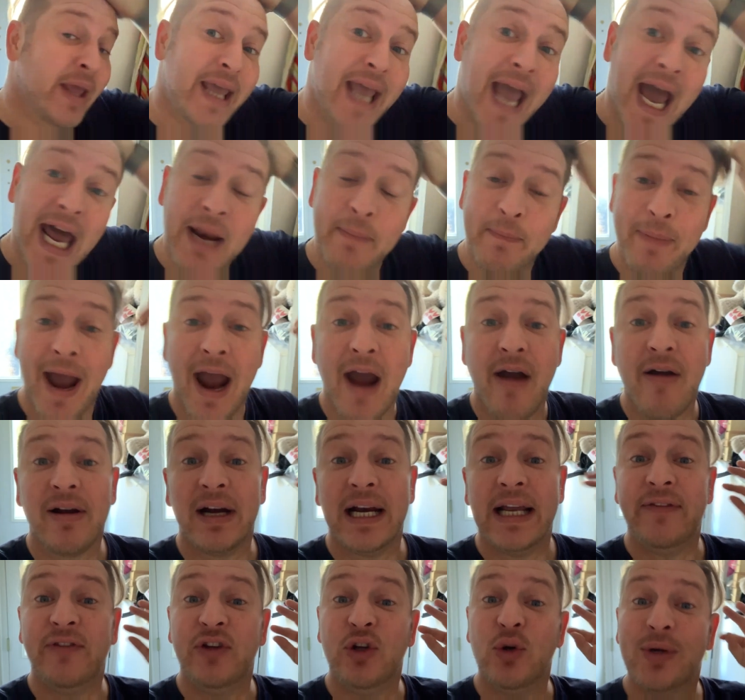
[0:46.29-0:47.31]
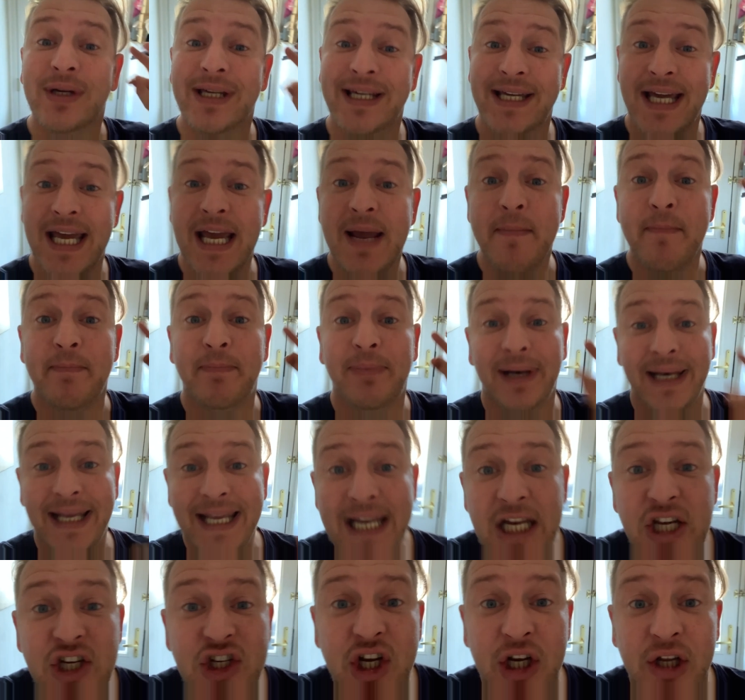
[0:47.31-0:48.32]
And apparently, if you keep
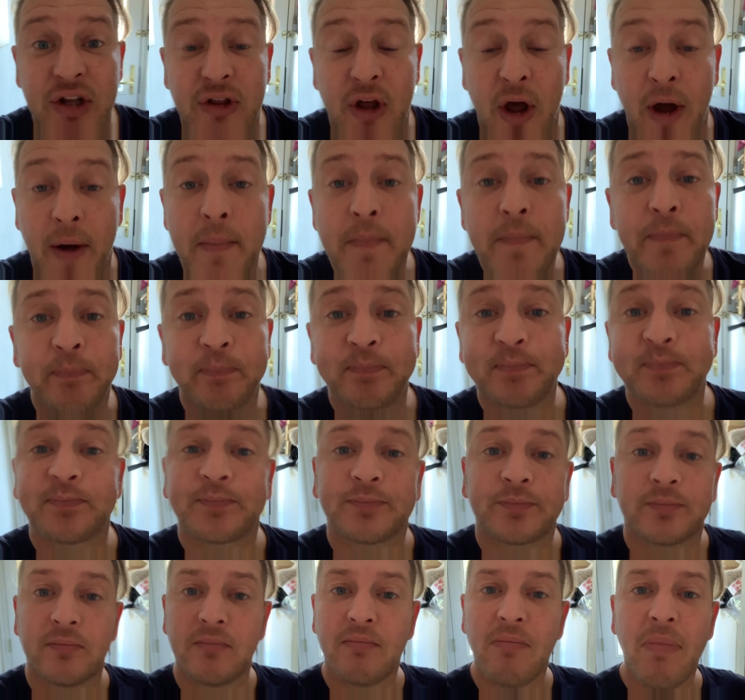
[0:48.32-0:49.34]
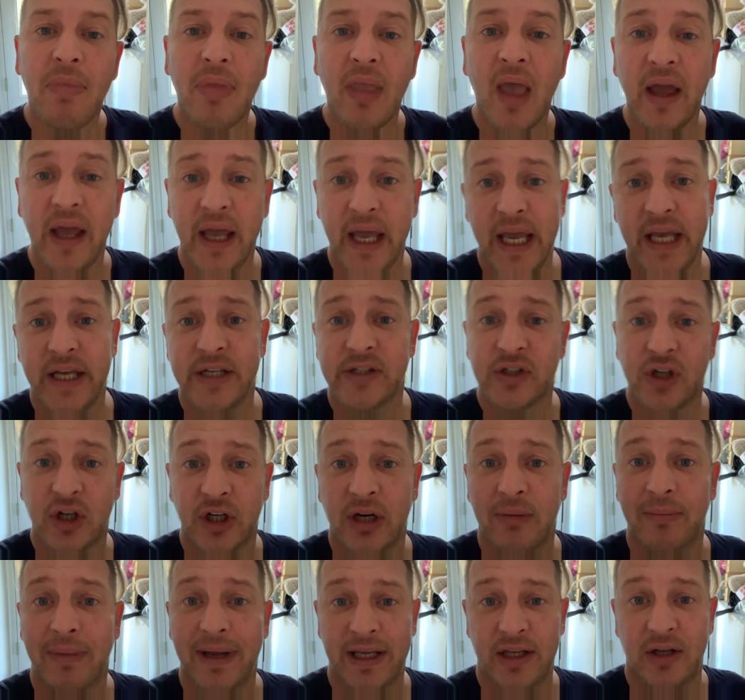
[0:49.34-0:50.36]
bleaching them, it's gonna
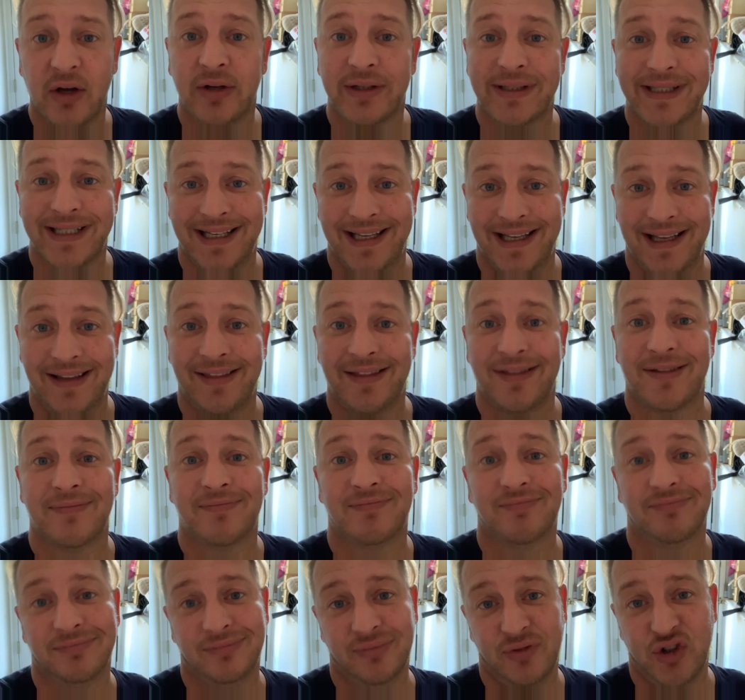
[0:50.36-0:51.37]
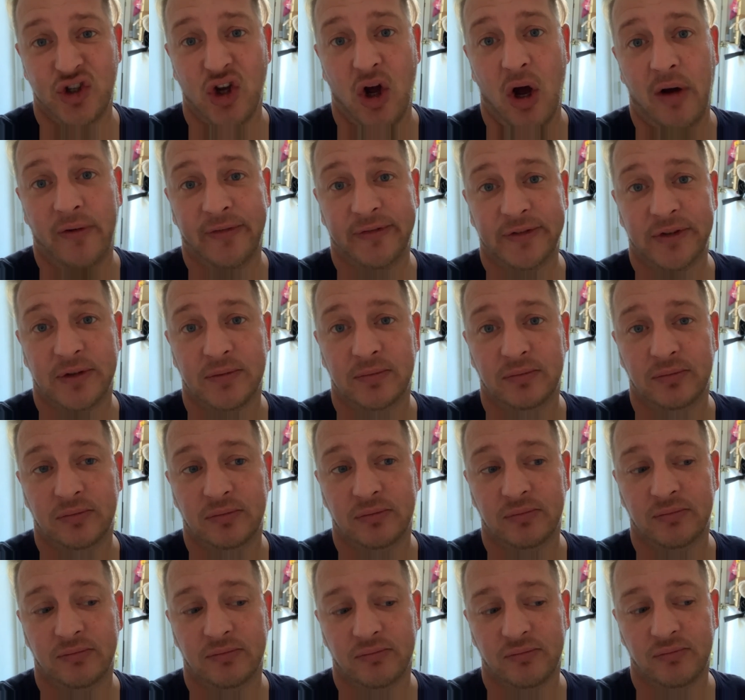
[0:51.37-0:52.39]
make your teeth soft.
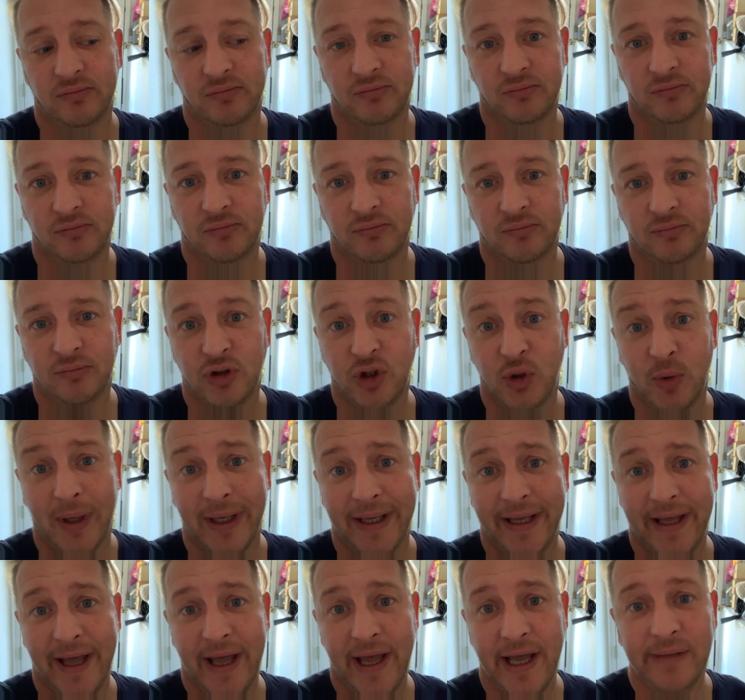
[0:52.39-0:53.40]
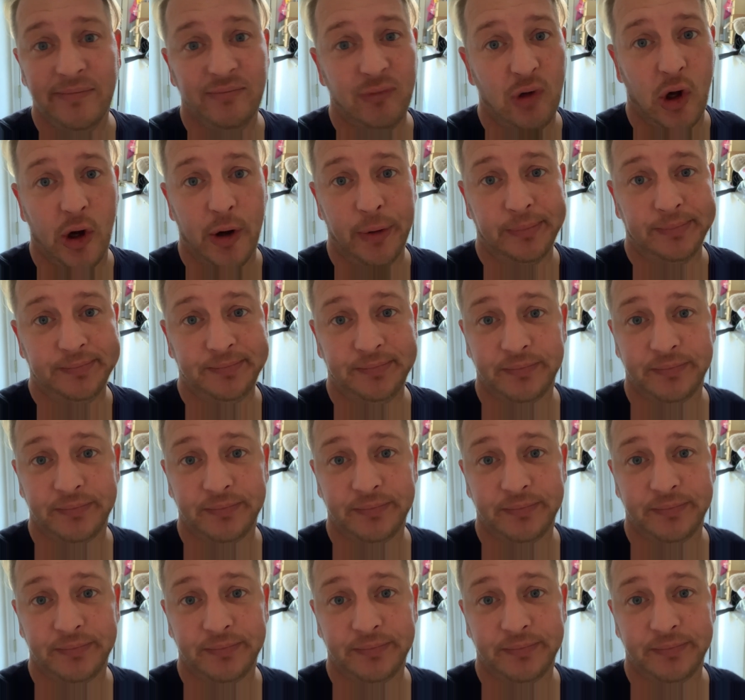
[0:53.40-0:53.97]
Do I care? No.